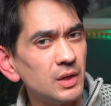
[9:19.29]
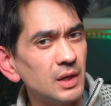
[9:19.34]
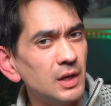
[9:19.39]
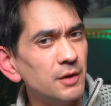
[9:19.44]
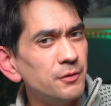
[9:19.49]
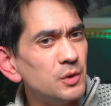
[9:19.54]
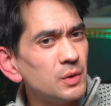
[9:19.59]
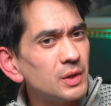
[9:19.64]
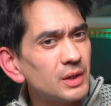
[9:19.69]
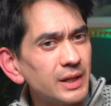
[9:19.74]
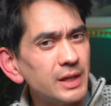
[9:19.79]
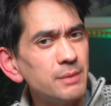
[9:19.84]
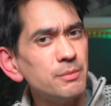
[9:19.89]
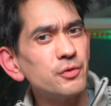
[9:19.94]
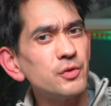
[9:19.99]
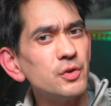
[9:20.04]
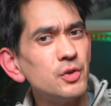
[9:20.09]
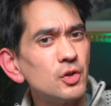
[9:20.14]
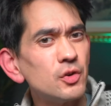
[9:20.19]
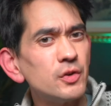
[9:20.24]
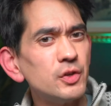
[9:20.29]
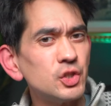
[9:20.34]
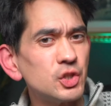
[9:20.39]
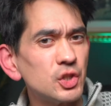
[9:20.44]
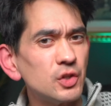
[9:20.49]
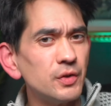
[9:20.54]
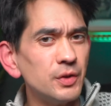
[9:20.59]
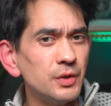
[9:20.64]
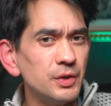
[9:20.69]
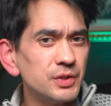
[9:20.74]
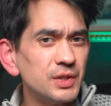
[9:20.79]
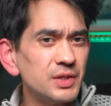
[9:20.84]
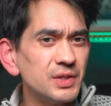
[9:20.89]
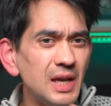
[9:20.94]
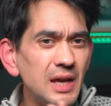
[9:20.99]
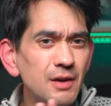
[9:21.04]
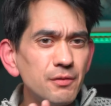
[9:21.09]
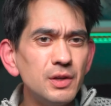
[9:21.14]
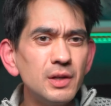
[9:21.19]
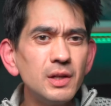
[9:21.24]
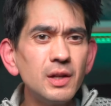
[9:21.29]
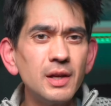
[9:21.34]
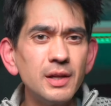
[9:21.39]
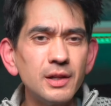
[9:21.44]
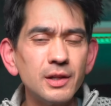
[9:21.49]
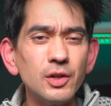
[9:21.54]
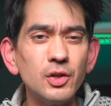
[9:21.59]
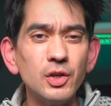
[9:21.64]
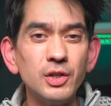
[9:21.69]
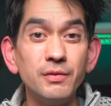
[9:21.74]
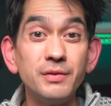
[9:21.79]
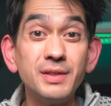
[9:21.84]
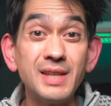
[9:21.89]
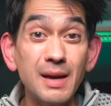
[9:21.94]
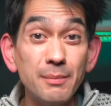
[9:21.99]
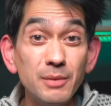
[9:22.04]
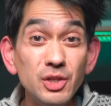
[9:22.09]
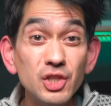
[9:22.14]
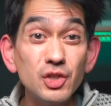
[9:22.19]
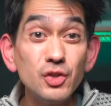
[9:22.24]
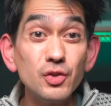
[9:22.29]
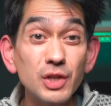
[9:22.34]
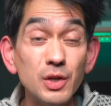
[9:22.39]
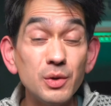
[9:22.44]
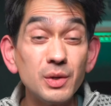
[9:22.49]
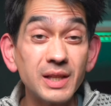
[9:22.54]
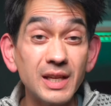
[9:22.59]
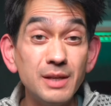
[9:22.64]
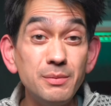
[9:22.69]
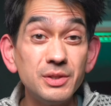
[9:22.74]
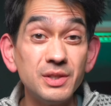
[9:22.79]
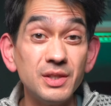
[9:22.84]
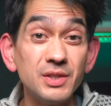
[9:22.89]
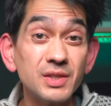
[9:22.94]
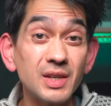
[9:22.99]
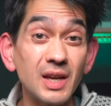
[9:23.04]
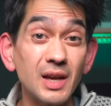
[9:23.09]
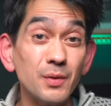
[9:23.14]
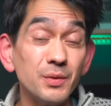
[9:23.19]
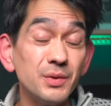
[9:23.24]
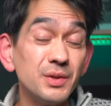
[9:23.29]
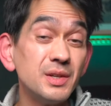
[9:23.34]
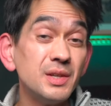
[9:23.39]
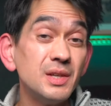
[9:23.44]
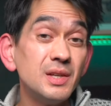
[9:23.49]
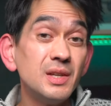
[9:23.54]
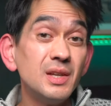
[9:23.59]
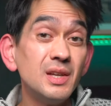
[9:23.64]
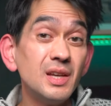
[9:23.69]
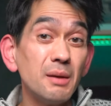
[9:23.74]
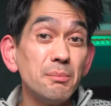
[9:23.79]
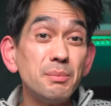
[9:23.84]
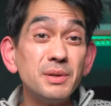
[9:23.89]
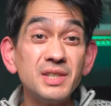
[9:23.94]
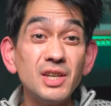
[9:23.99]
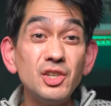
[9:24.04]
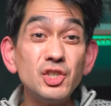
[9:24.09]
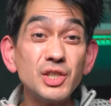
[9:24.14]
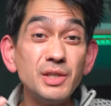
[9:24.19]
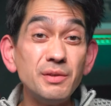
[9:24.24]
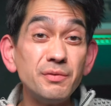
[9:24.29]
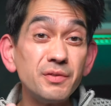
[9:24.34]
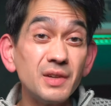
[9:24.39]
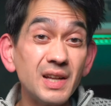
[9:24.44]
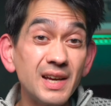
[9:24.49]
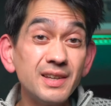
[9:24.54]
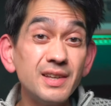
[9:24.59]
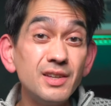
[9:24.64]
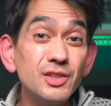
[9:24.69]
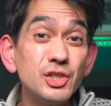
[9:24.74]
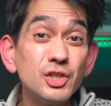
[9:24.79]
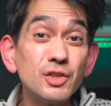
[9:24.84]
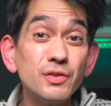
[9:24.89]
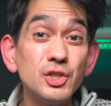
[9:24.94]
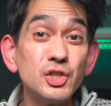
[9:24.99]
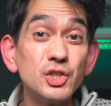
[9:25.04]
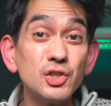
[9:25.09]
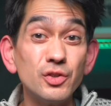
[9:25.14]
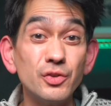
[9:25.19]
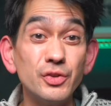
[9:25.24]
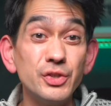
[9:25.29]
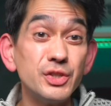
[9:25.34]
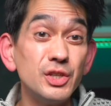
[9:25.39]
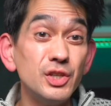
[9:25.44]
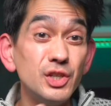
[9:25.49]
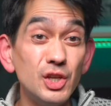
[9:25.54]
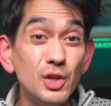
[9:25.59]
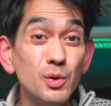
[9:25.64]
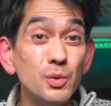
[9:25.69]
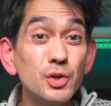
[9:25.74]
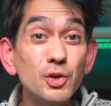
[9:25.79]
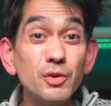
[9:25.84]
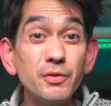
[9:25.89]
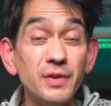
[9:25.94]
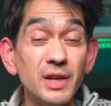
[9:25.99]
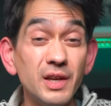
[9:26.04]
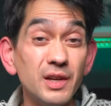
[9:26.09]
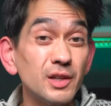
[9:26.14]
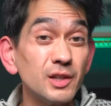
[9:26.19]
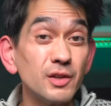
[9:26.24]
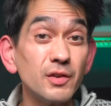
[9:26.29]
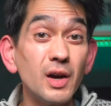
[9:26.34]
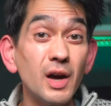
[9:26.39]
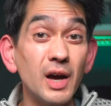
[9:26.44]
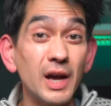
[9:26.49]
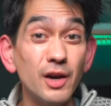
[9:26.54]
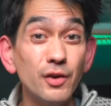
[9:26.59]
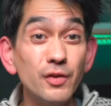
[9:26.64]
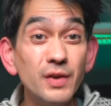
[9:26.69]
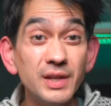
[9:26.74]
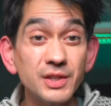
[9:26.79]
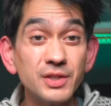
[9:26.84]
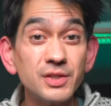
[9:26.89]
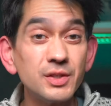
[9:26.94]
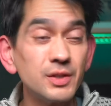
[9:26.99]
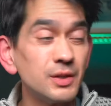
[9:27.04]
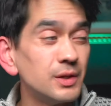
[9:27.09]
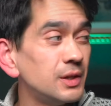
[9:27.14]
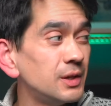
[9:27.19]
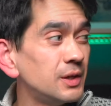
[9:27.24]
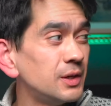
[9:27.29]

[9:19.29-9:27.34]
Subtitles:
If you claim through your insurance, there's every likelihood of damaging your no claims discount and potentially flagging to your insurers that you or your vehicle are a higher risk.